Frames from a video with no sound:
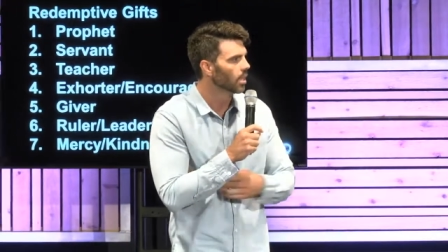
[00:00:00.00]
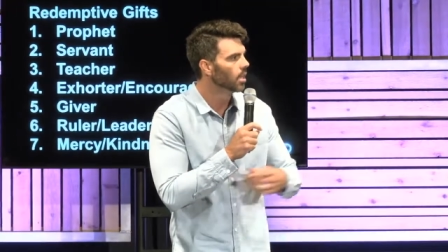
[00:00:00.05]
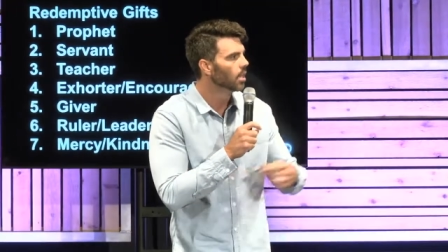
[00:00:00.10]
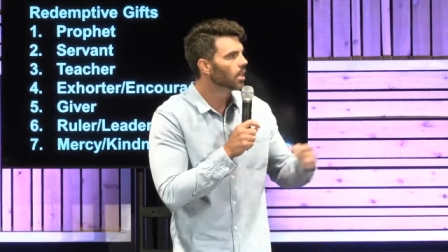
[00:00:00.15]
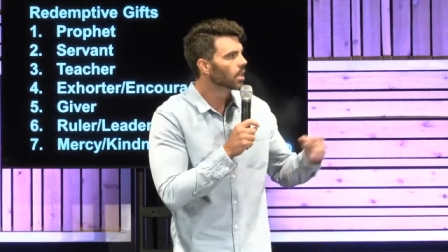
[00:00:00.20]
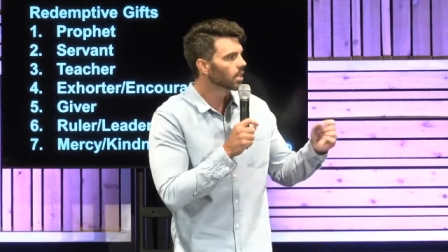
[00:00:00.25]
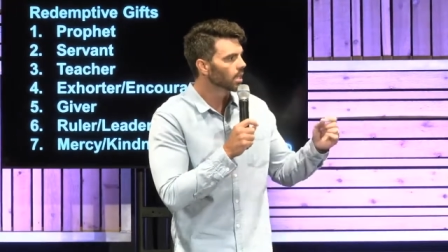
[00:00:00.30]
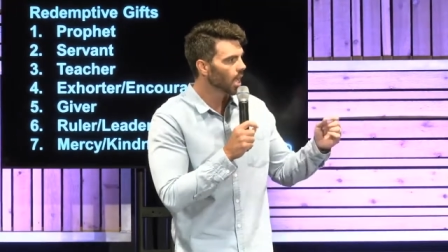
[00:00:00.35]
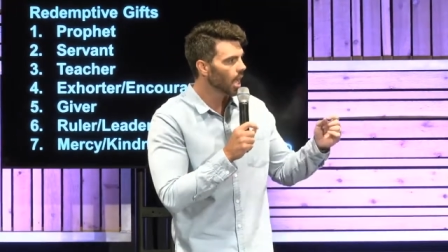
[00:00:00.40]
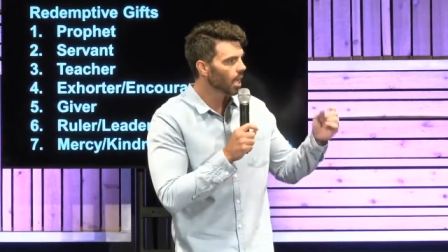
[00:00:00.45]

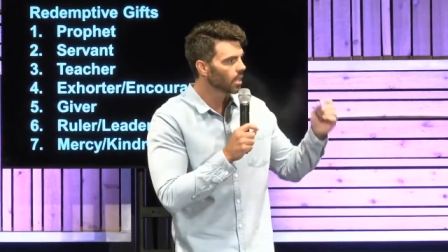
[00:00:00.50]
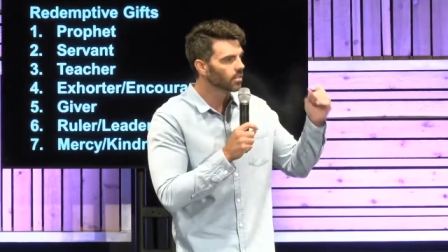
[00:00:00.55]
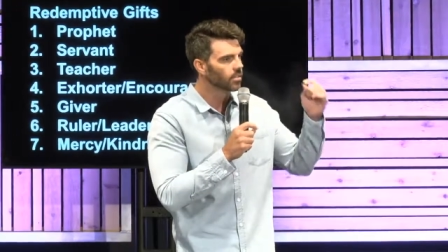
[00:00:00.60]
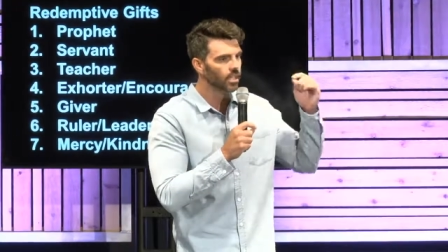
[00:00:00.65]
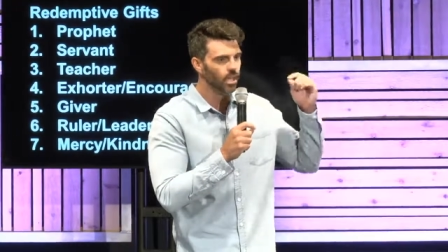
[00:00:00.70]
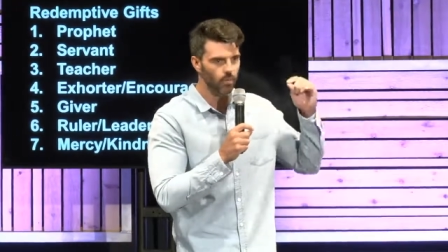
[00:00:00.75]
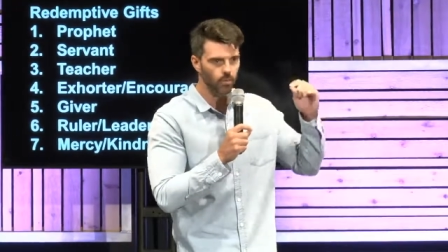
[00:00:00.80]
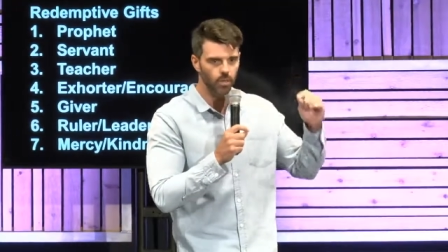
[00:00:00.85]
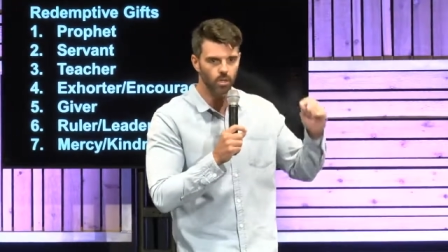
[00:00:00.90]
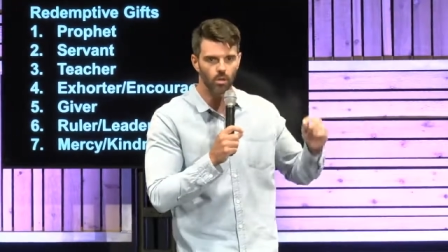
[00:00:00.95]
God, tell
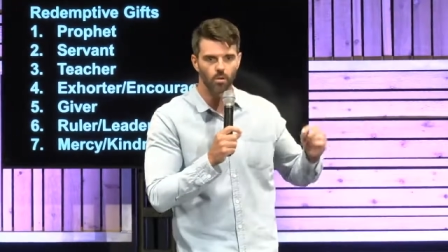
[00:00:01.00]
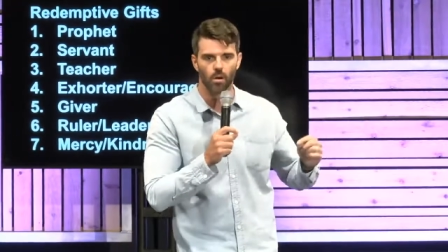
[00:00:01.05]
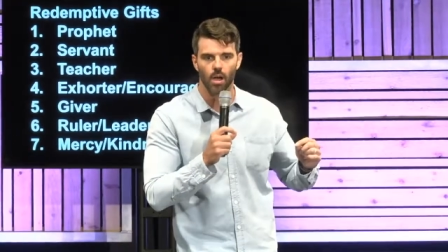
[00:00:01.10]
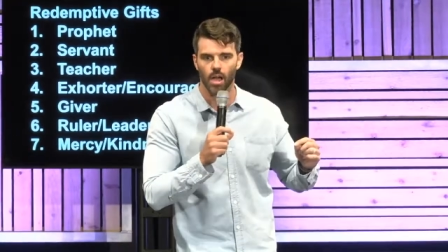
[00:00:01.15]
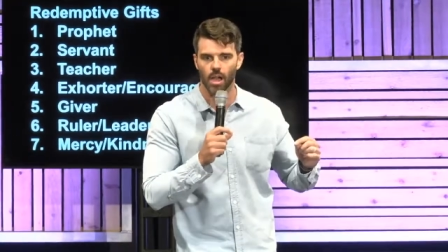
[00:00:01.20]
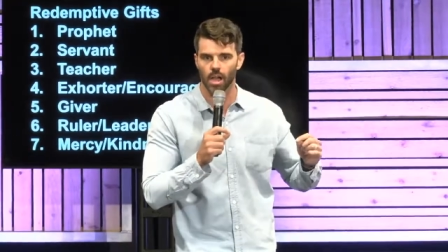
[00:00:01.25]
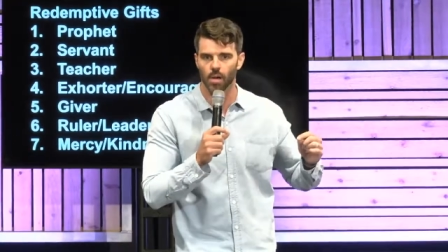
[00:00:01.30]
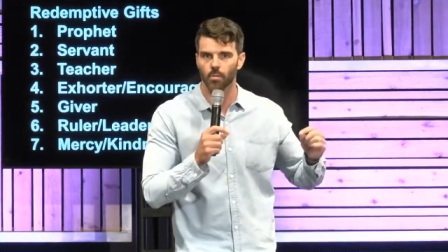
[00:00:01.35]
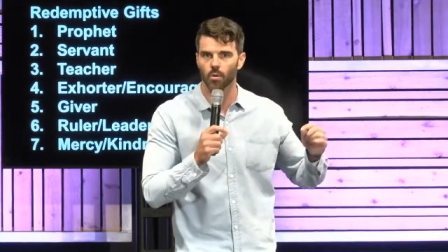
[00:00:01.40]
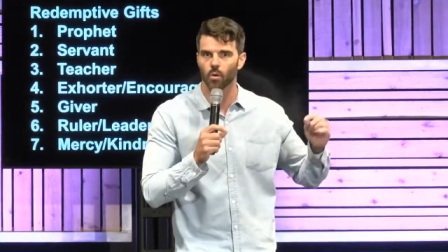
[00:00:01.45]
me who I
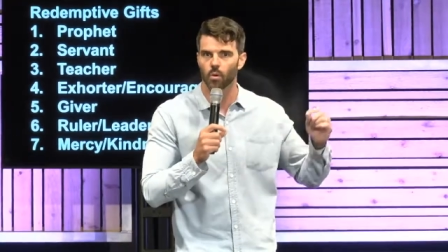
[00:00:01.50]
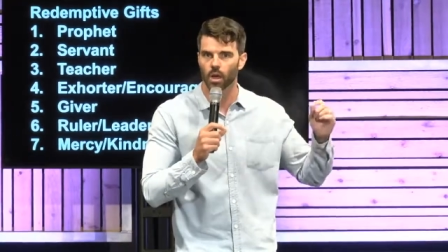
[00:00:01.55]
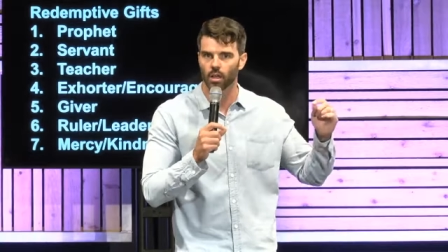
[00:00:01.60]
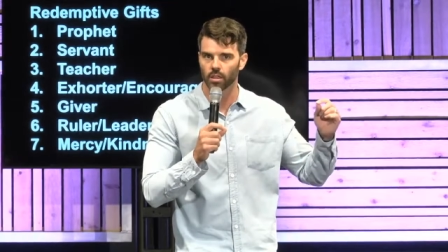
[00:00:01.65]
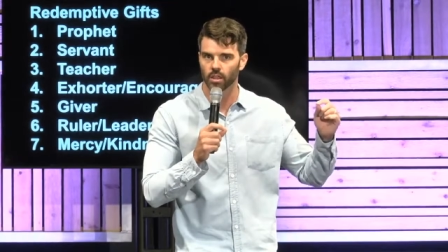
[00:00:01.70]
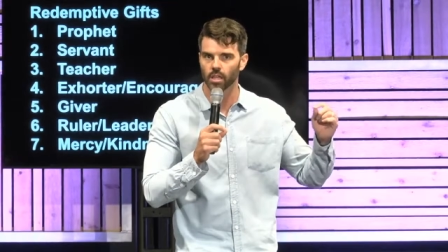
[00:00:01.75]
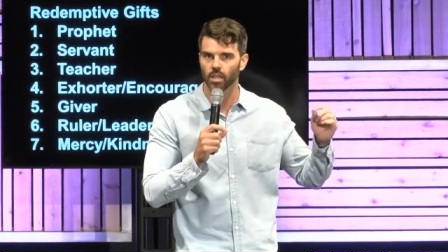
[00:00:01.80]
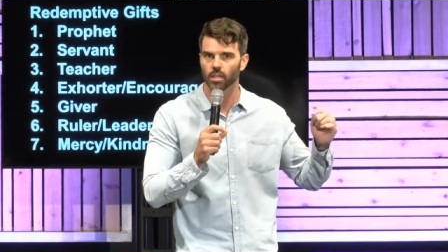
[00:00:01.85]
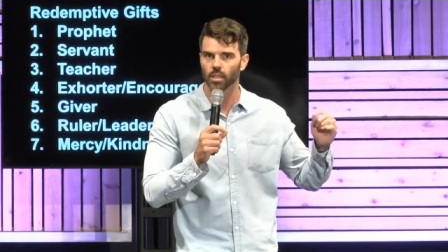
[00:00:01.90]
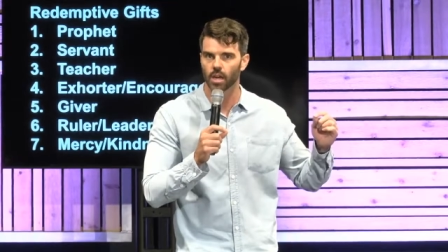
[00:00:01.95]
am, who I
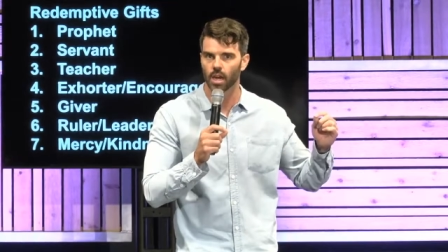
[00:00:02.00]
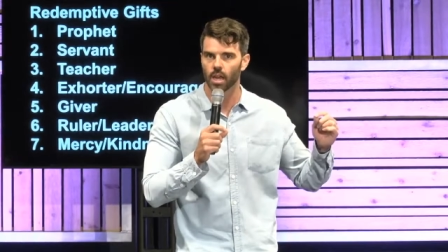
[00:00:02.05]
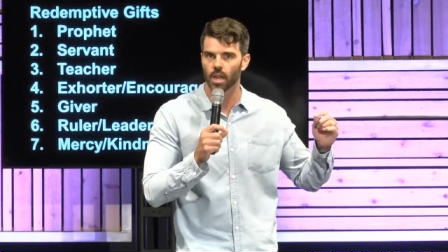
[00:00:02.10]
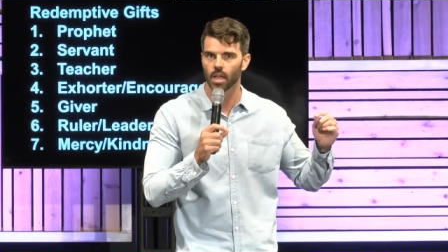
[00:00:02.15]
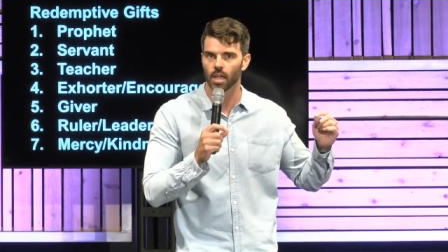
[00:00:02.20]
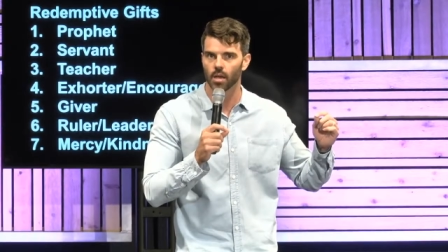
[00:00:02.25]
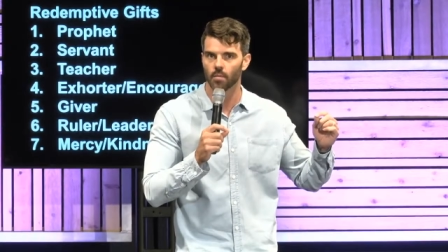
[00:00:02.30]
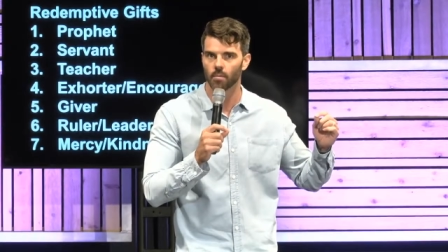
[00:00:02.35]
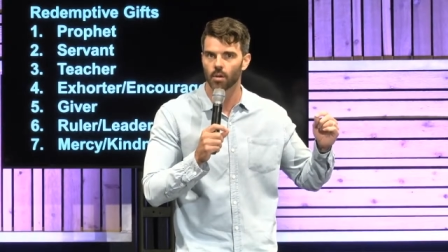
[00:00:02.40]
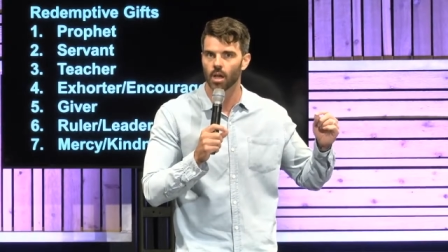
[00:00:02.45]
think that I
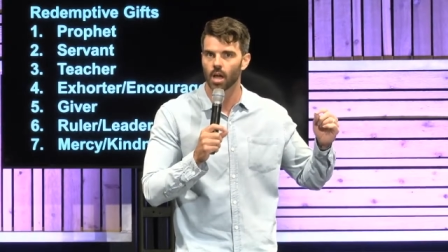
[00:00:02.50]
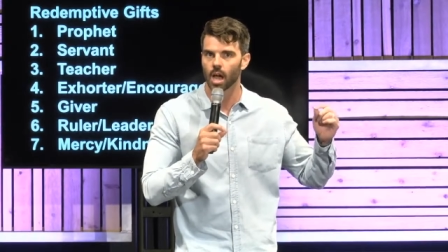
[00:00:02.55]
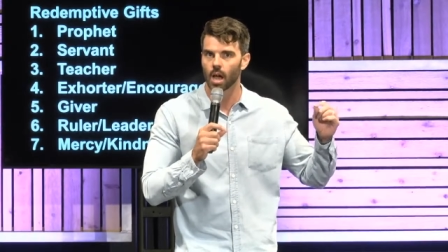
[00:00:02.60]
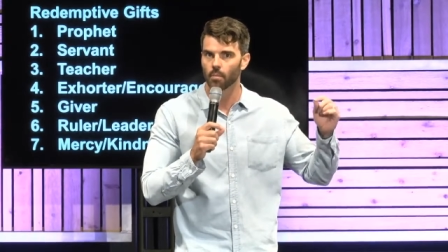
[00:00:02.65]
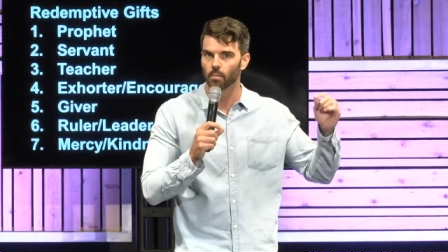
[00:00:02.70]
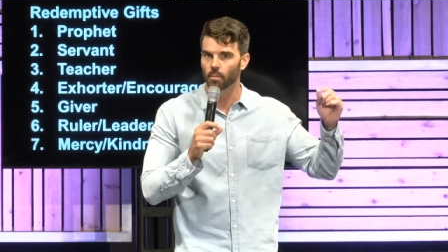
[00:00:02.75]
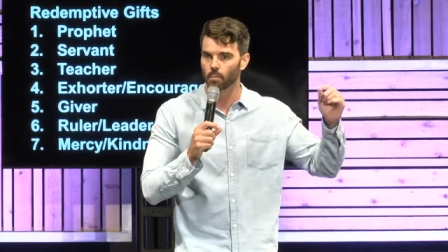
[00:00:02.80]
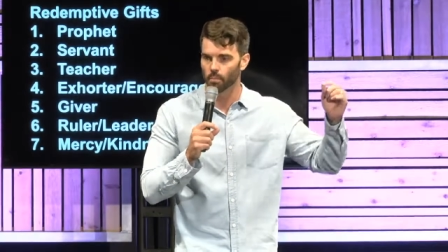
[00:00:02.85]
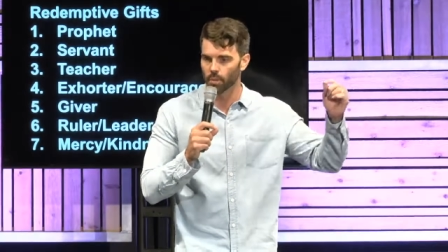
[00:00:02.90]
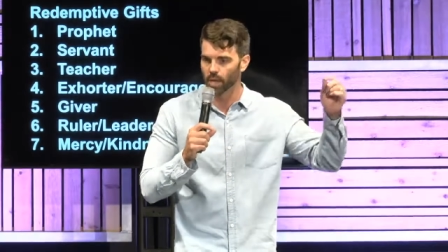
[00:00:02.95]
am. Um,
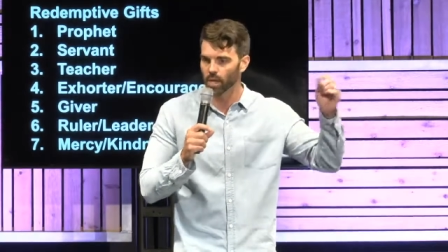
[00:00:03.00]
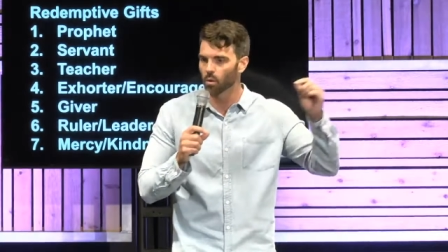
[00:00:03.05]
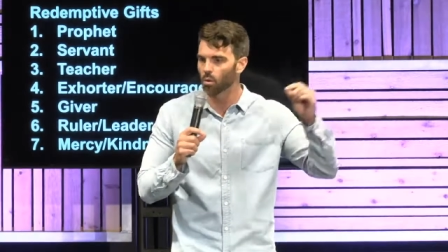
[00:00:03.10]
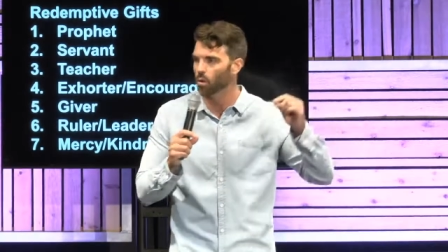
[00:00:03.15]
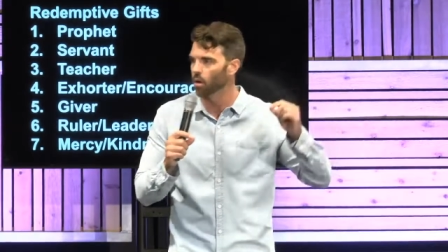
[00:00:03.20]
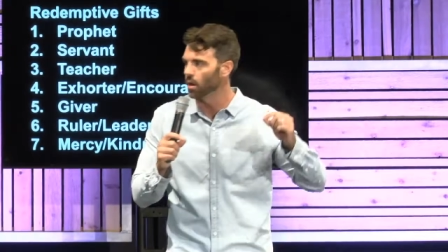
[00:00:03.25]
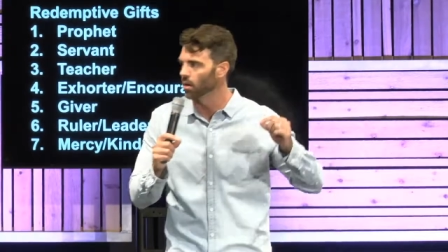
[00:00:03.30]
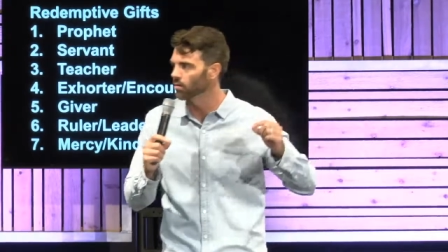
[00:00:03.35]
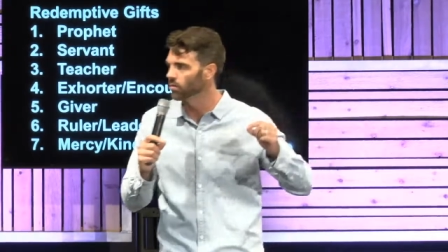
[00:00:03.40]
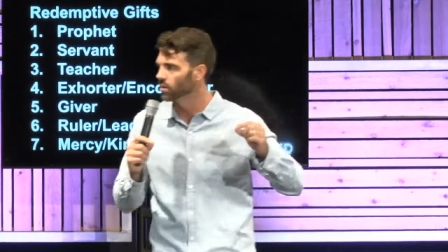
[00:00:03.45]
pick
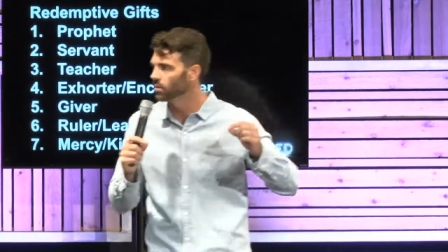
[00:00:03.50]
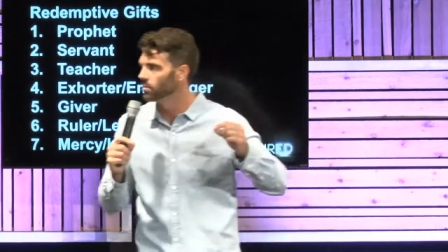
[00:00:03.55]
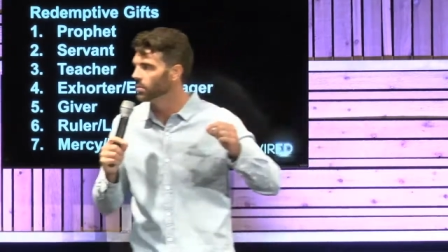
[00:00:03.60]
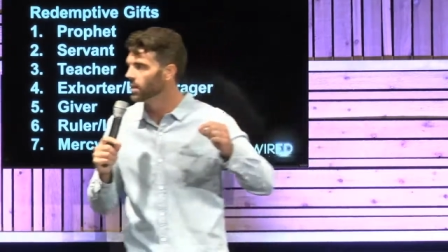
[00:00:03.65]
one of them.